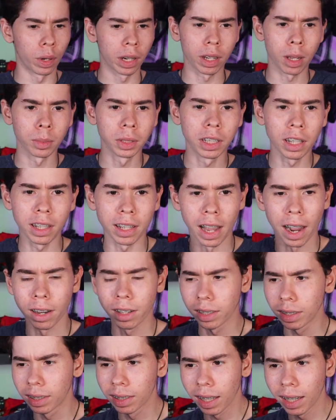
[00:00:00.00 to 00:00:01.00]
when it comes to the
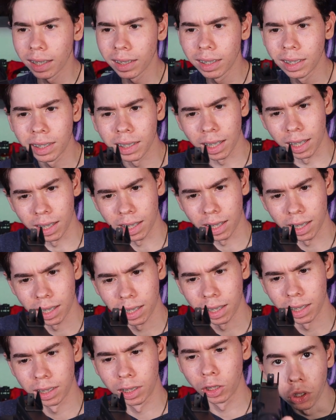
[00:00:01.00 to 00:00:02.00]
iron sights,
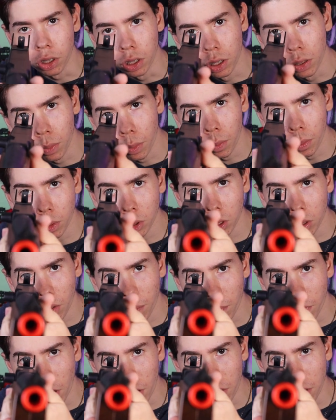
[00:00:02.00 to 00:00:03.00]
uh, just
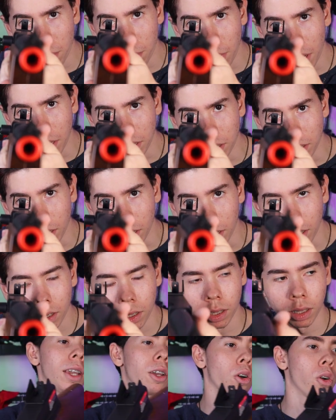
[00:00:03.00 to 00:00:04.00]
some very basic
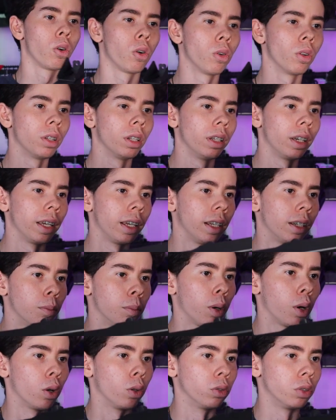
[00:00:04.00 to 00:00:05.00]
like hole
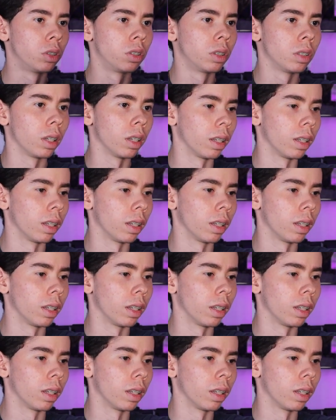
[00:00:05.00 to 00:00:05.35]
and posts